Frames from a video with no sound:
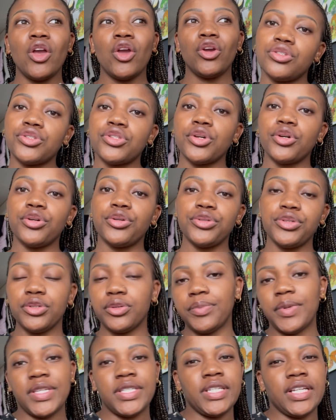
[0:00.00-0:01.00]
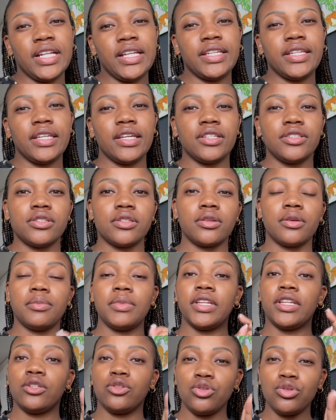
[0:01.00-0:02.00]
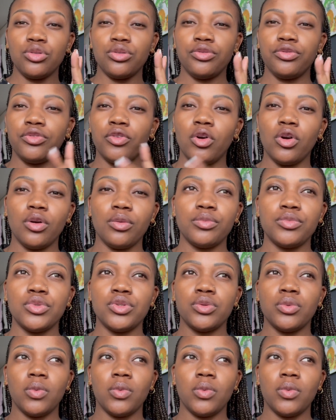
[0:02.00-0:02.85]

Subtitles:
So you'll basically need to complete two forms.